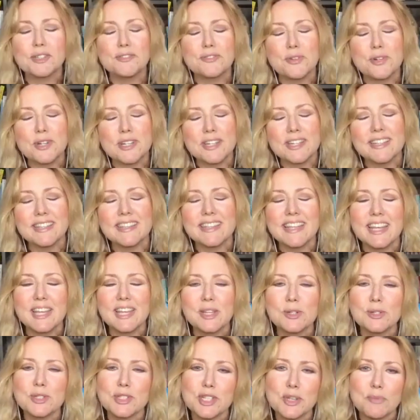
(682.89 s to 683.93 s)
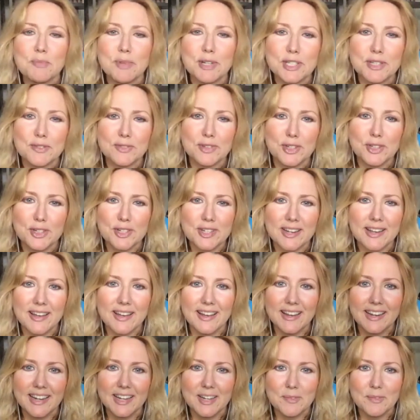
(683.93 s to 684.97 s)
Fortin, thank you so much for your
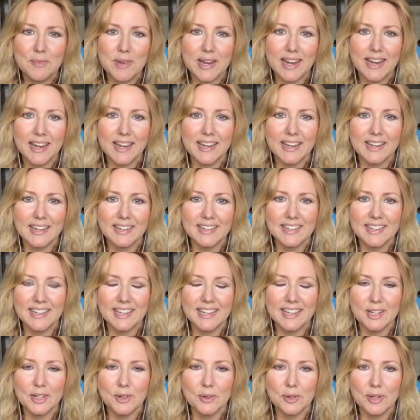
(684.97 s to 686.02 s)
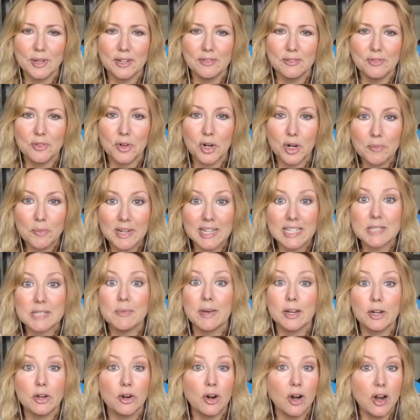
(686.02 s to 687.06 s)
time and, informing us
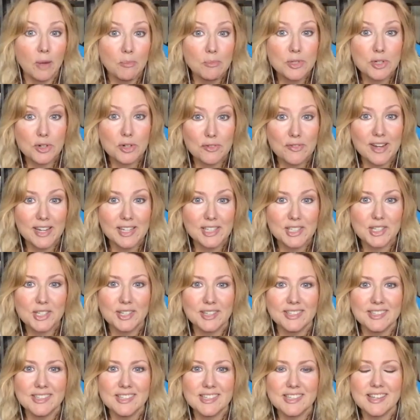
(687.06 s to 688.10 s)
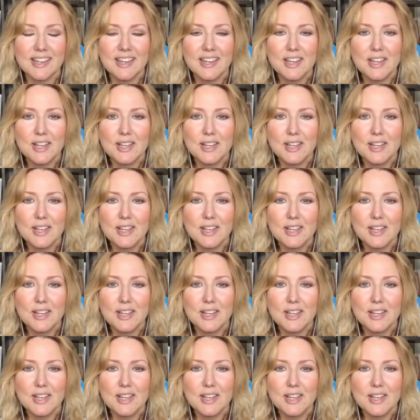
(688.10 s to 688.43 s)
about your observations